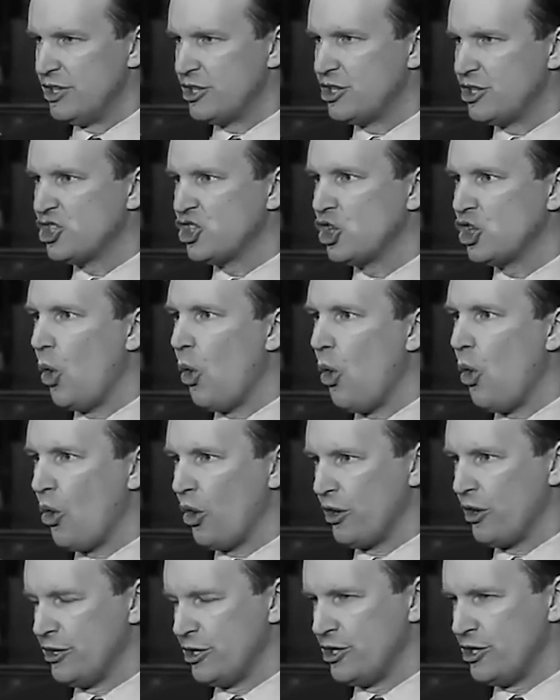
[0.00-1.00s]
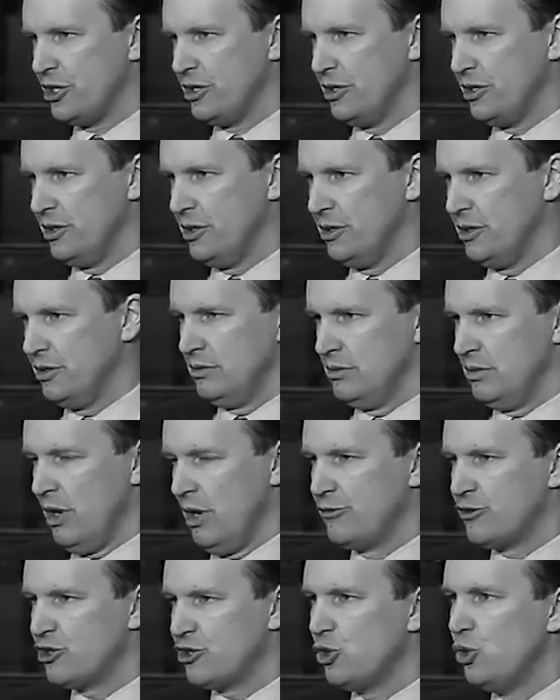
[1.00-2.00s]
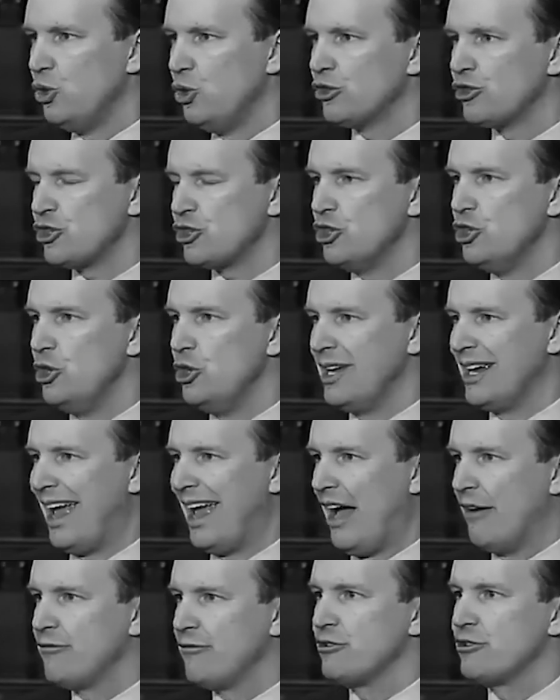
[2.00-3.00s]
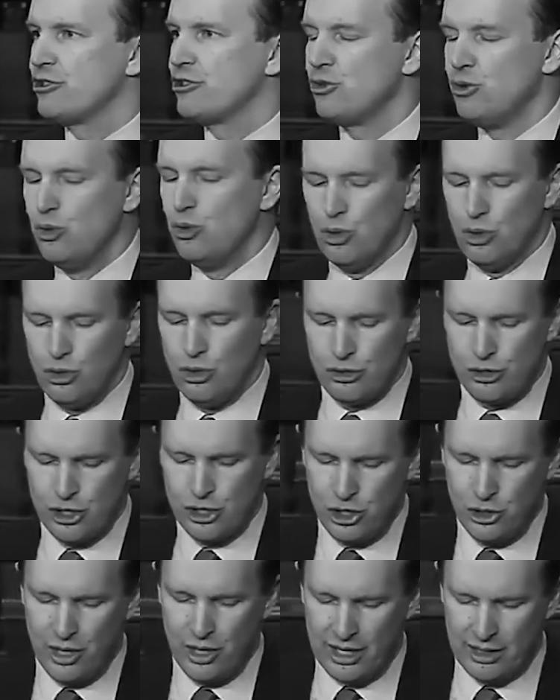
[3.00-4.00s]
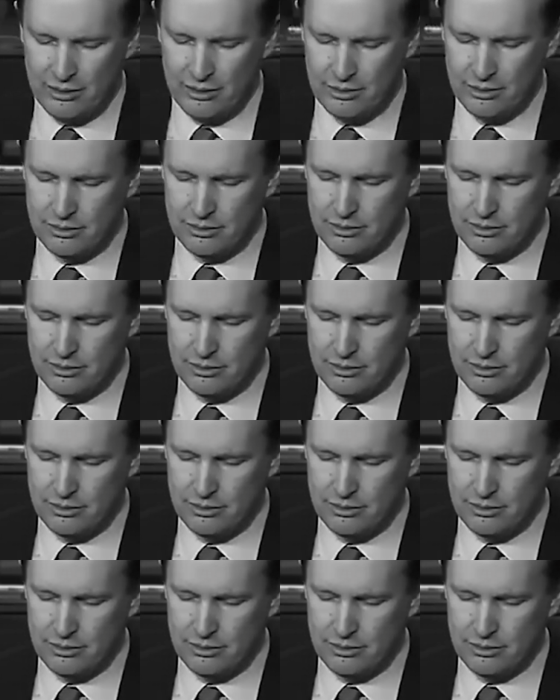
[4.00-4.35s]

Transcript: This scourge of school shooting after school shooting.